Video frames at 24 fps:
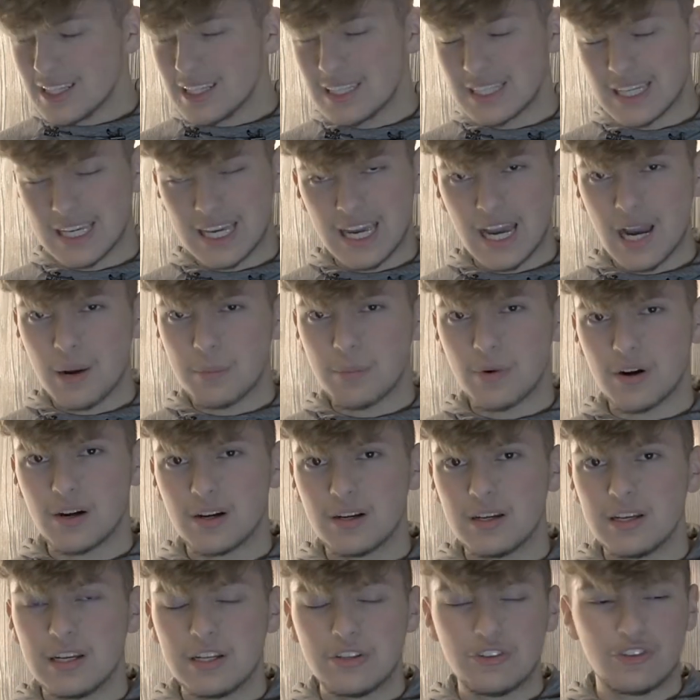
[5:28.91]
The
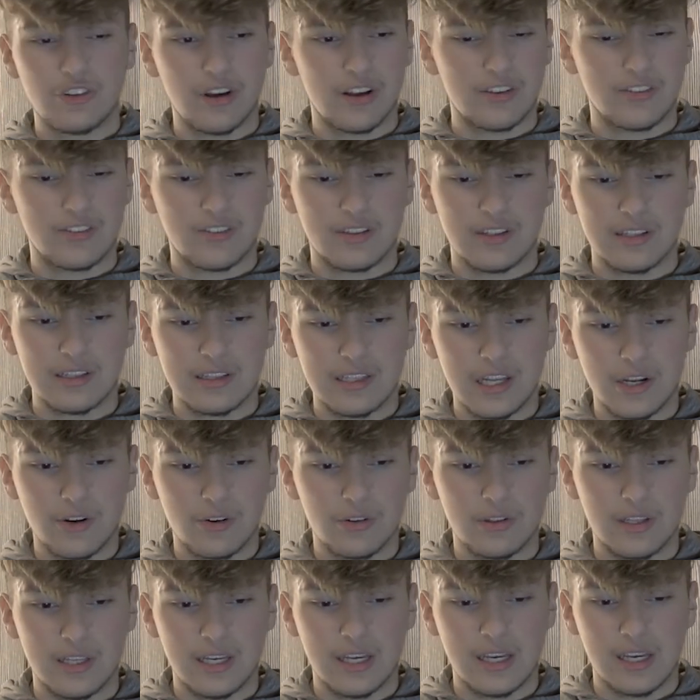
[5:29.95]
camera just
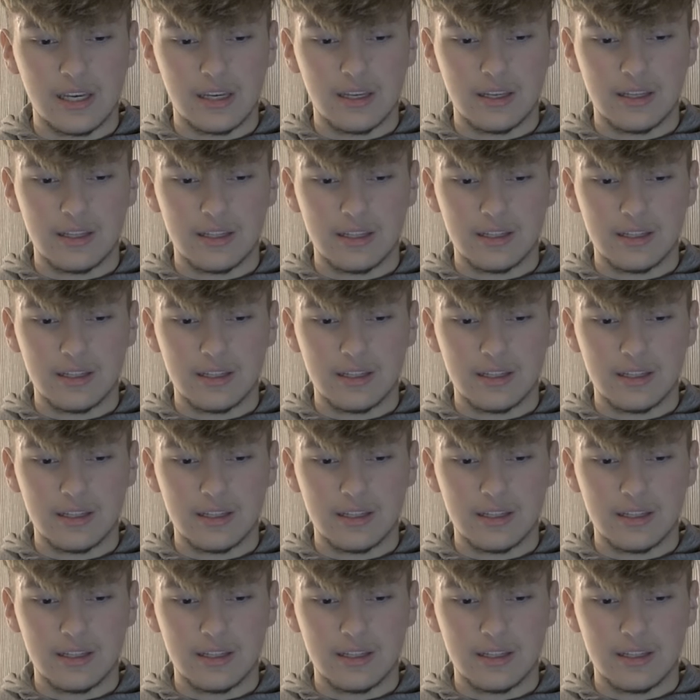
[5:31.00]
literally